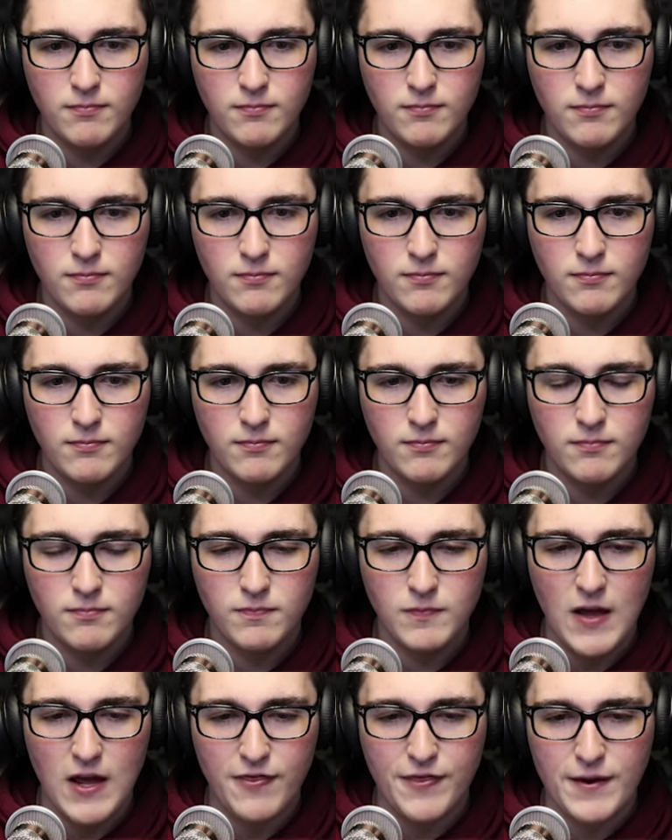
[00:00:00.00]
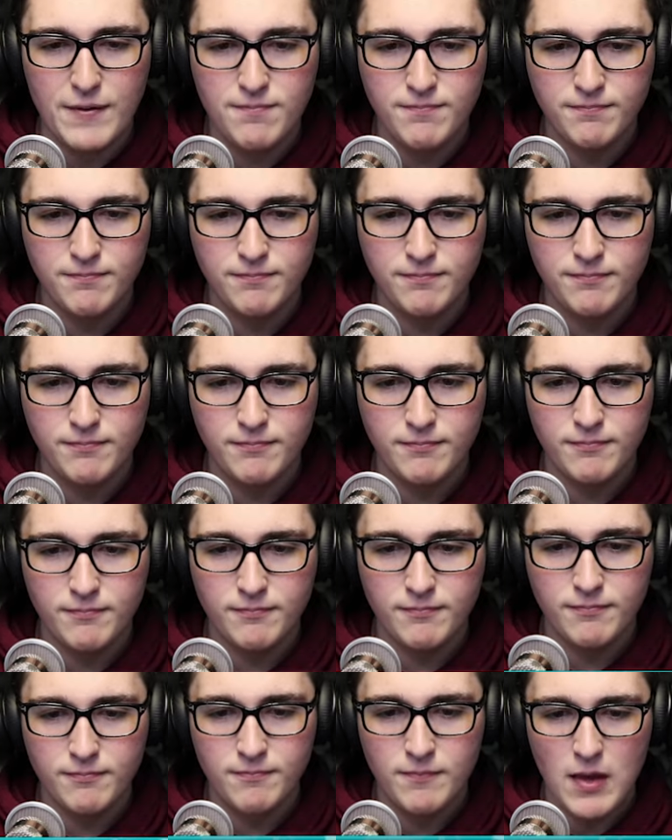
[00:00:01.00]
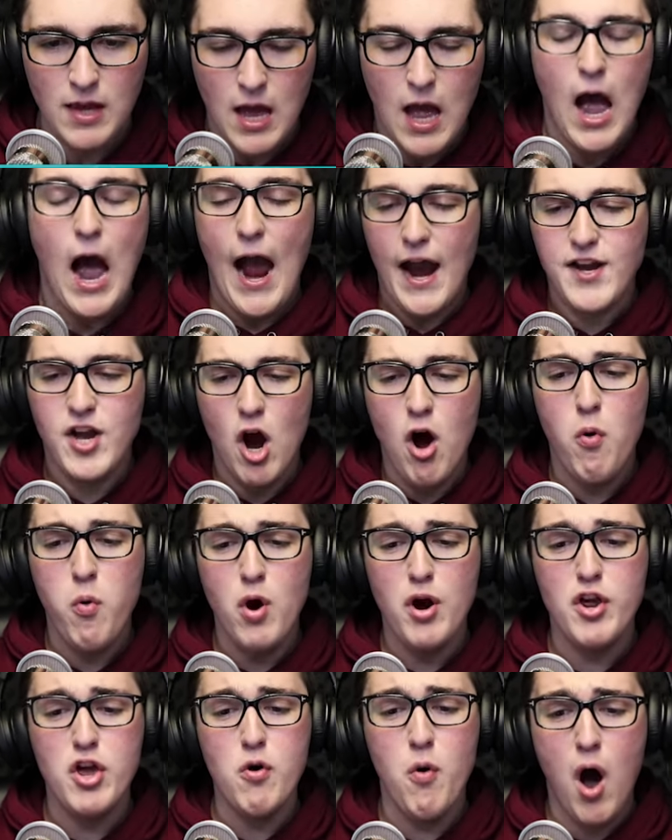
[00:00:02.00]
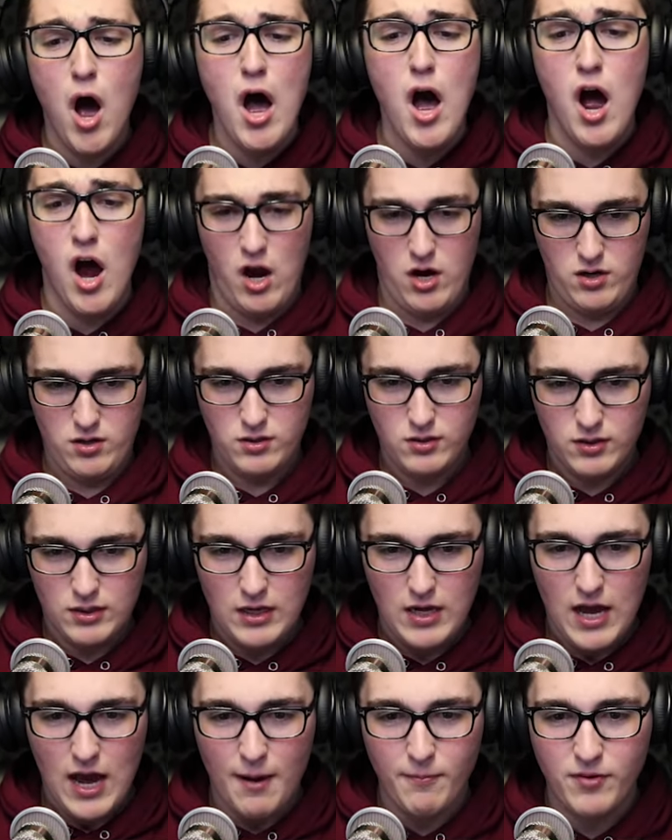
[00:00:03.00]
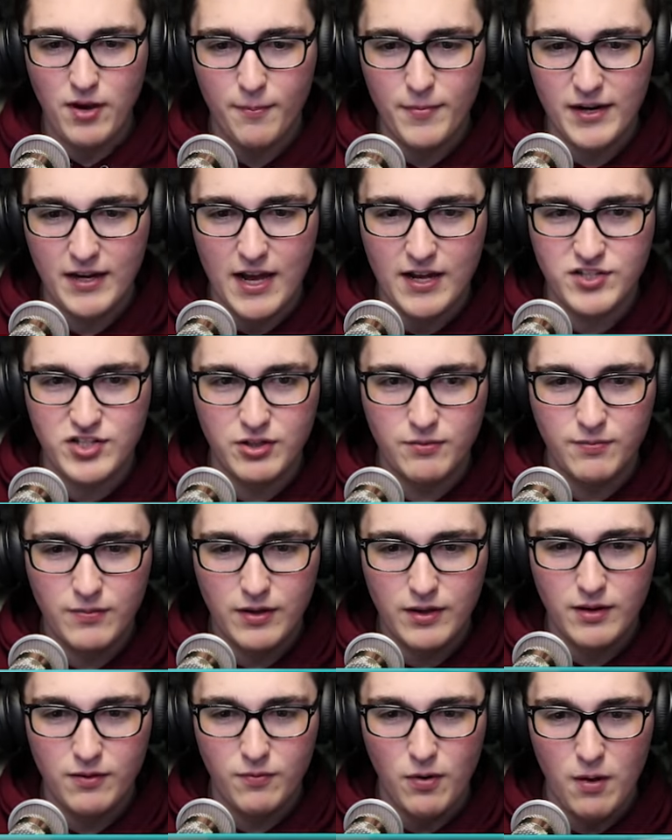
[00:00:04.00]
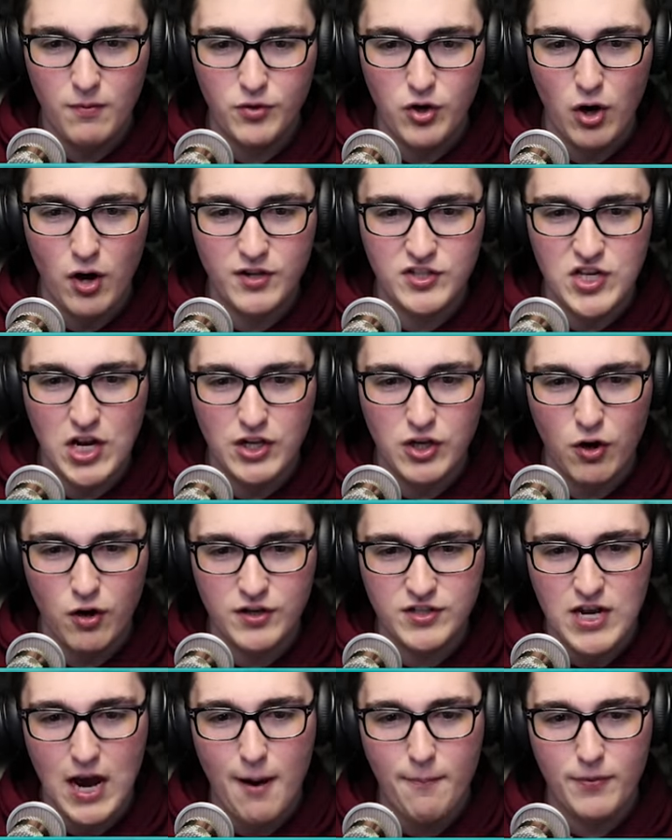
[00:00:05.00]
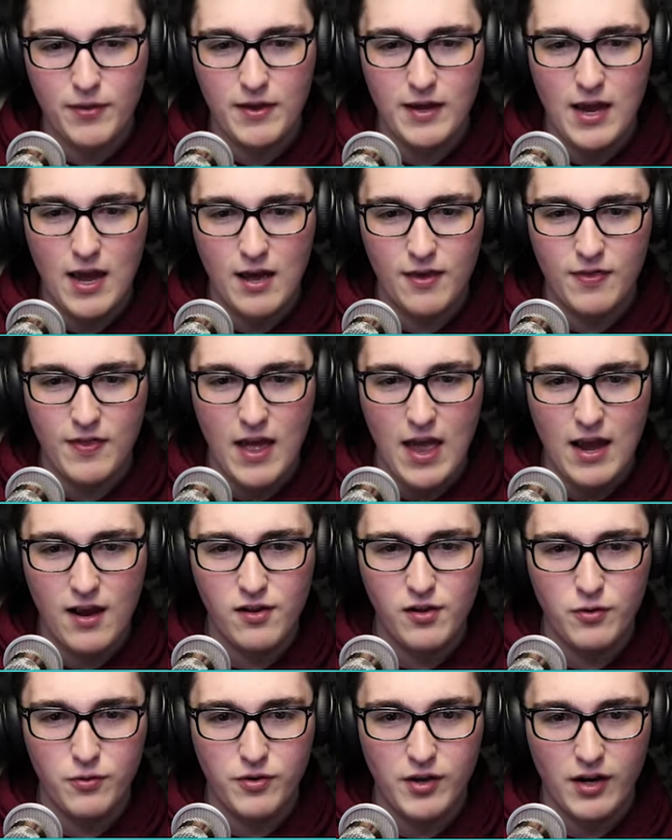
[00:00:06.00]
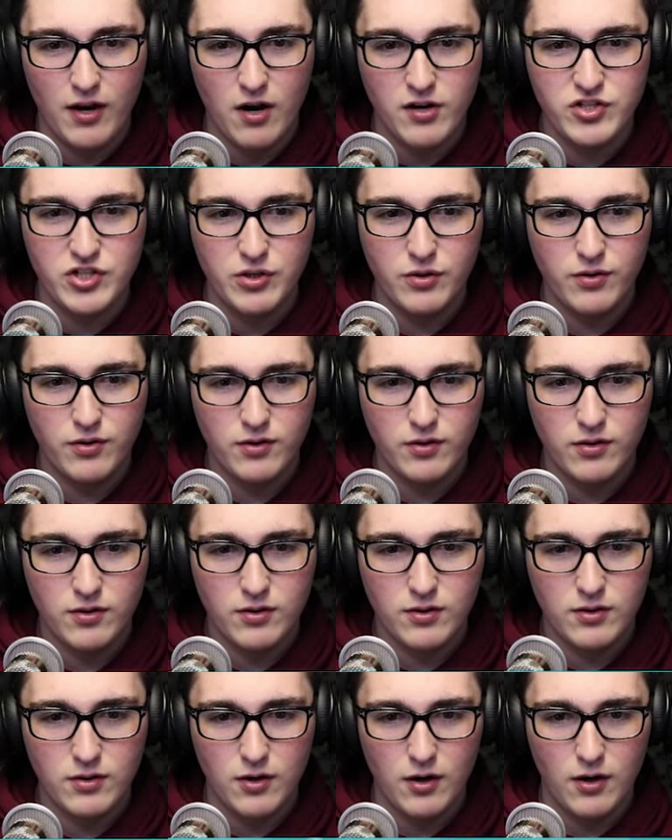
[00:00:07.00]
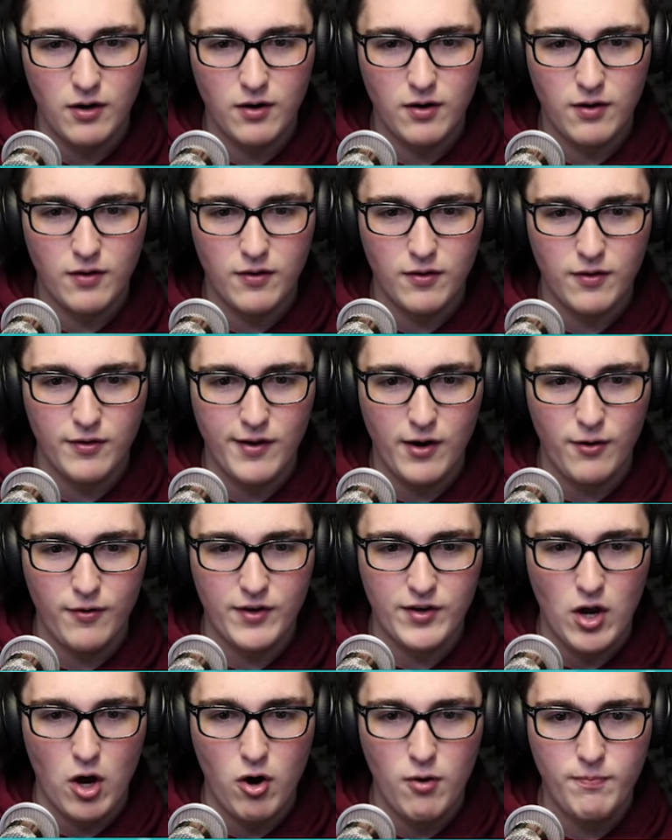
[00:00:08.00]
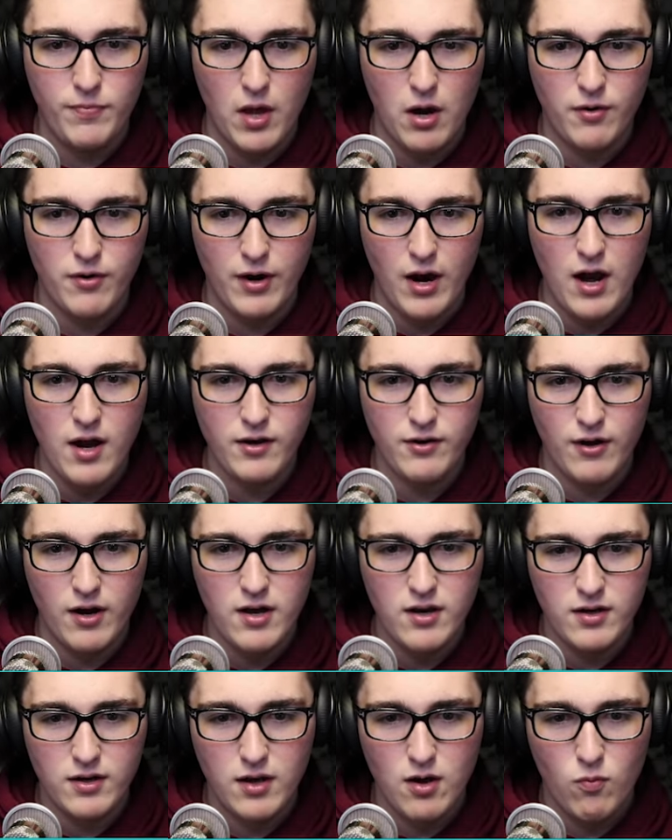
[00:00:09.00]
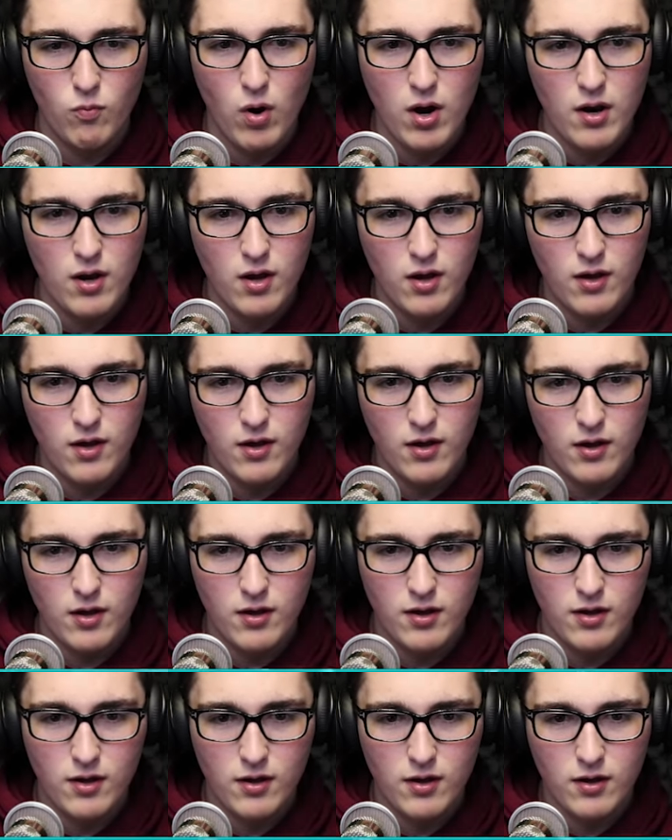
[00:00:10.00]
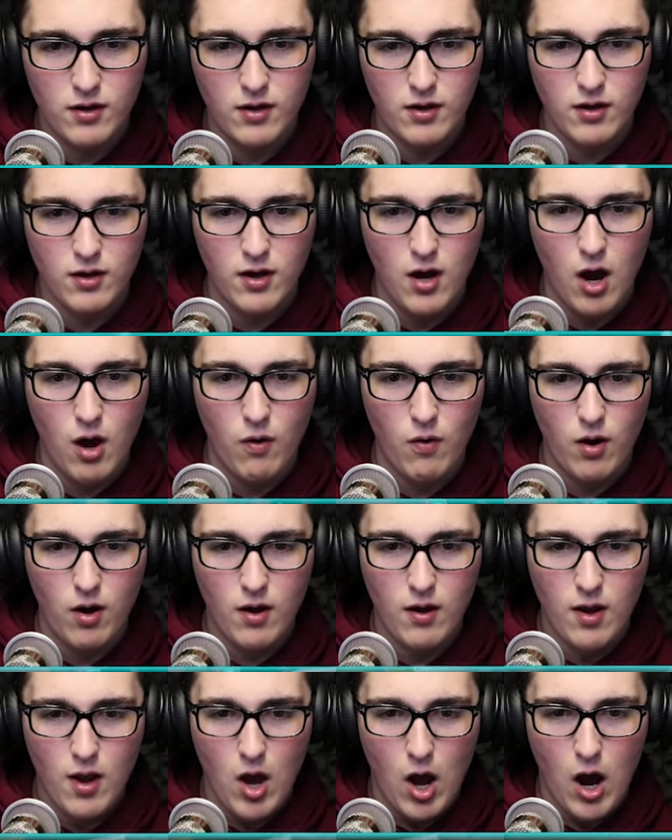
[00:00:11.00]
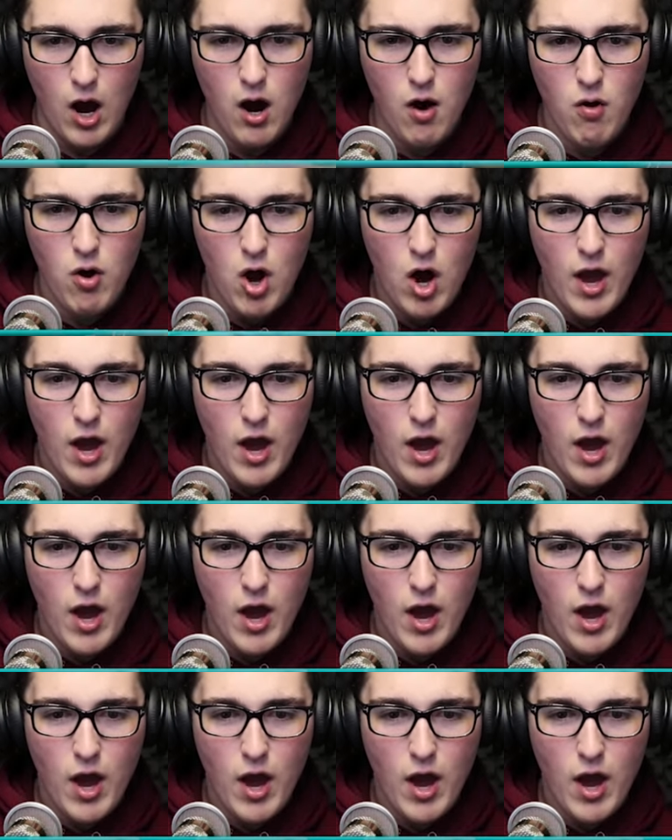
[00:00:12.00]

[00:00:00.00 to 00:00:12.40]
found out there's an outside? Nathan? I know where you are. I'm coming to get no, you. you. don't. You're no, on. You don't. You're on top of the uh, the igloo thing, aren't you? No. The, or the dome? No, you're not. You're not. I'm on top of the rocket ship. I can oh. see you right now.